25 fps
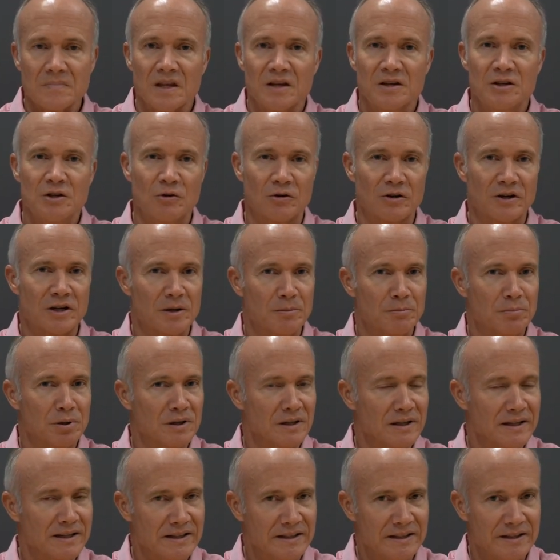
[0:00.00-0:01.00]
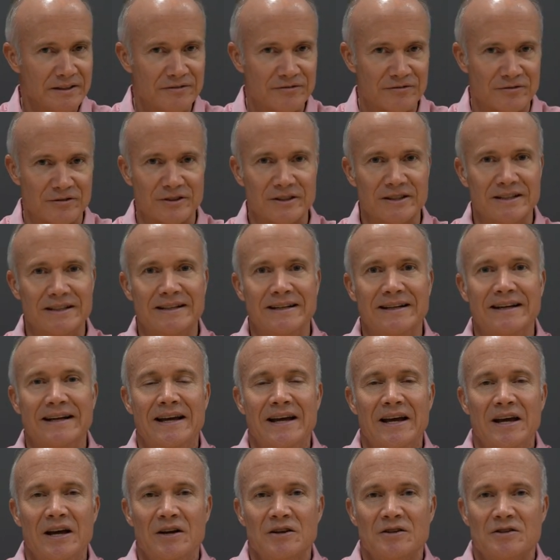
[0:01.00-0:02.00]
you are completely free
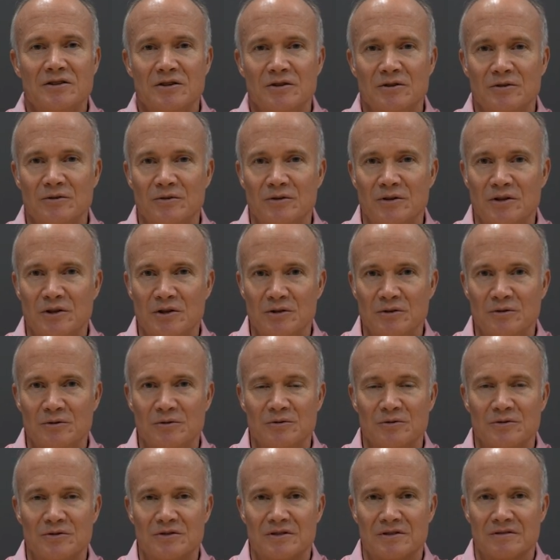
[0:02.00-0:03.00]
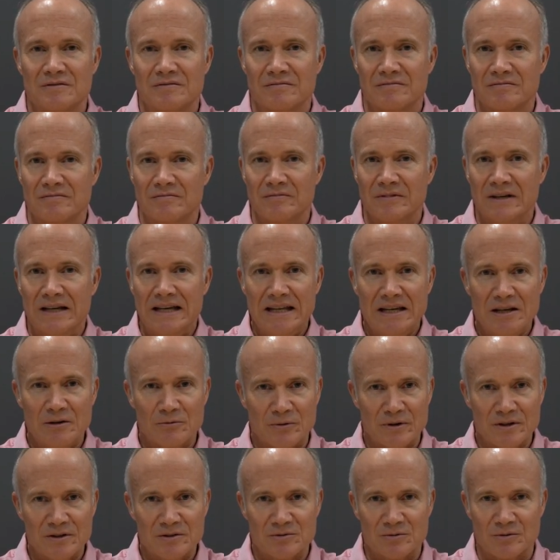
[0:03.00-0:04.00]
to use any
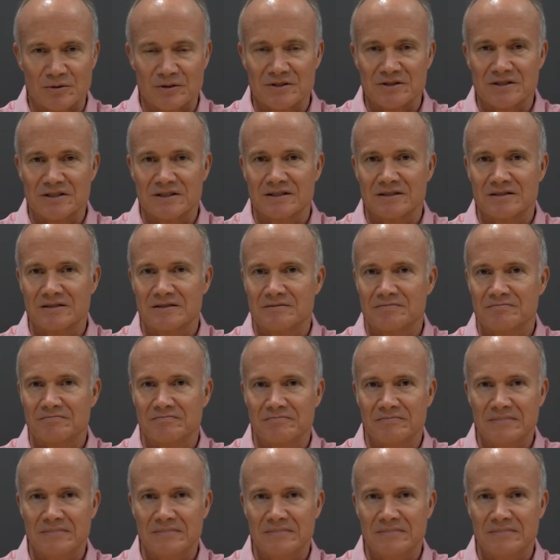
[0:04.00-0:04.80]
resources,